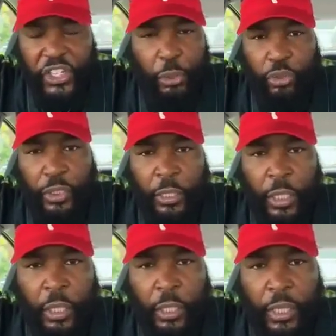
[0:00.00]
children.
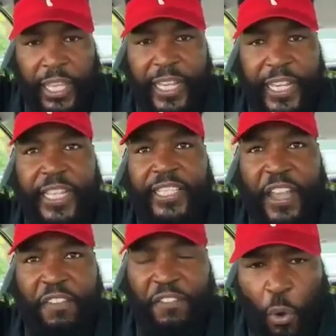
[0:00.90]
It
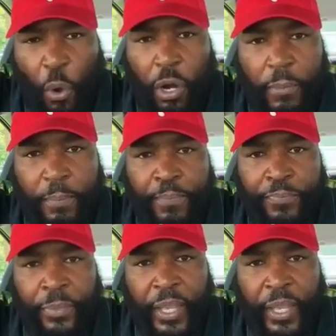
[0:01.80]
is a form